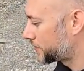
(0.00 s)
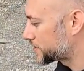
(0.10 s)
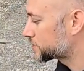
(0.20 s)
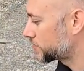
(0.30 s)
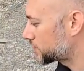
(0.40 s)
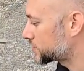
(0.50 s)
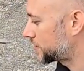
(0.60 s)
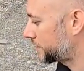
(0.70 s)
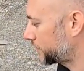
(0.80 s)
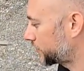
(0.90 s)
This one is
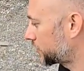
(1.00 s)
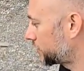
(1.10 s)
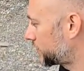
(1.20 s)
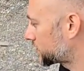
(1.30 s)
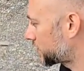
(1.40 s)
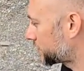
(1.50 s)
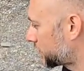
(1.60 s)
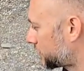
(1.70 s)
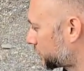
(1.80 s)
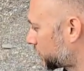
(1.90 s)
definitely going to be
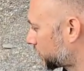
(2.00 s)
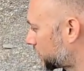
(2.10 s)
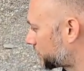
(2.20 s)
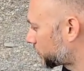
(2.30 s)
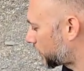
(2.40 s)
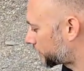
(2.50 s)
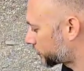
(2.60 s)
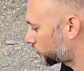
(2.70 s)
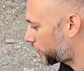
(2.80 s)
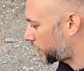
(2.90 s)
something I'm going to keep around
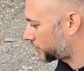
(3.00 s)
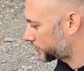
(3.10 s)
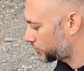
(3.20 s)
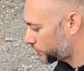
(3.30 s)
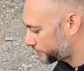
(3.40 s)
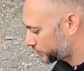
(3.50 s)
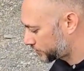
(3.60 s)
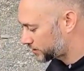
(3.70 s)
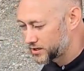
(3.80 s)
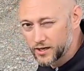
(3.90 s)
for a while, and
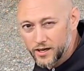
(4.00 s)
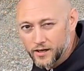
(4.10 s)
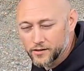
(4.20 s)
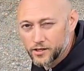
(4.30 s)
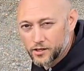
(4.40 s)
hopefully in the